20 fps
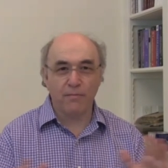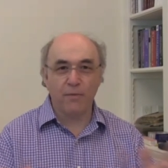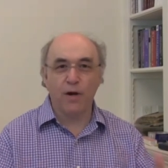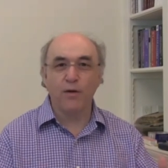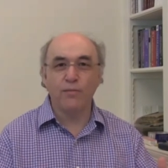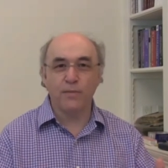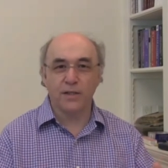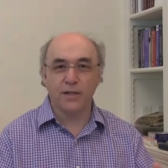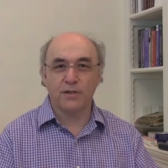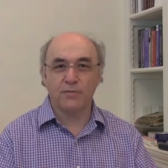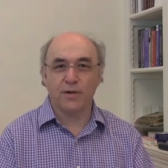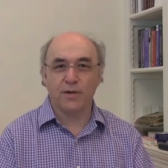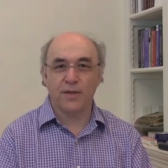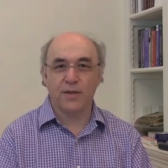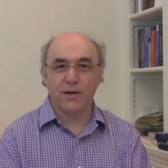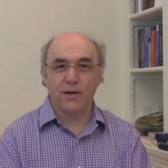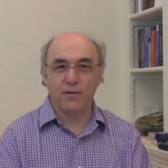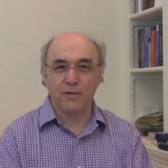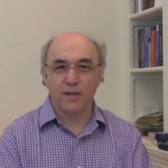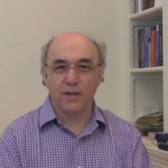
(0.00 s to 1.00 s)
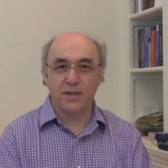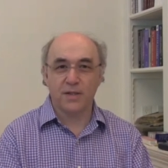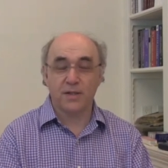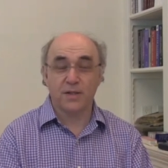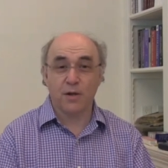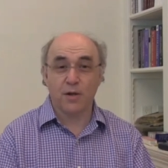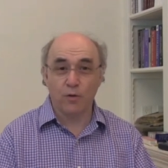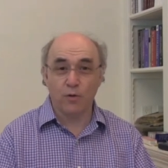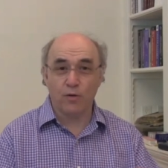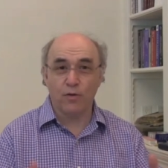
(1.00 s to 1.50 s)
moment when there were these
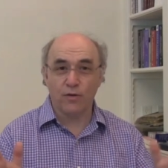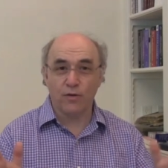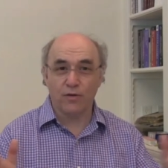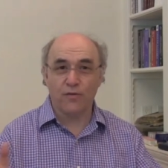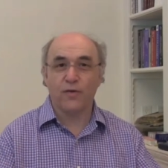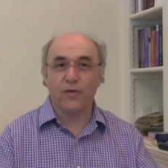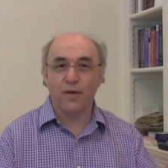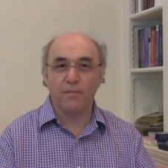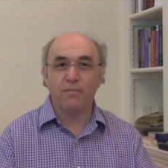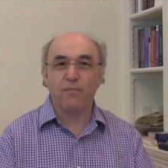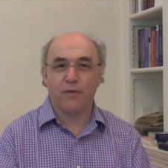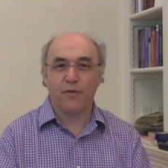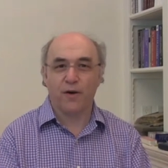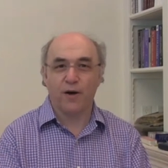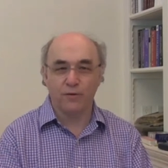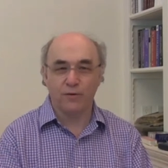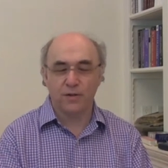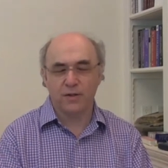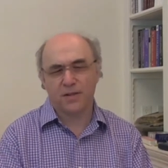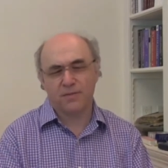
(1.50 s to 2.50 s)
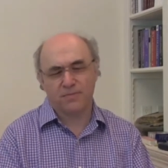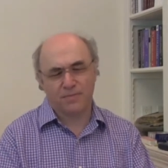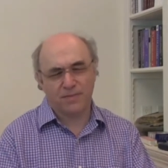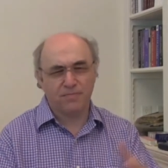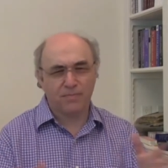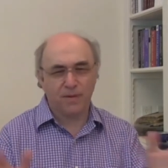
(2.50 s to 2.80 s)
so-called flip phones.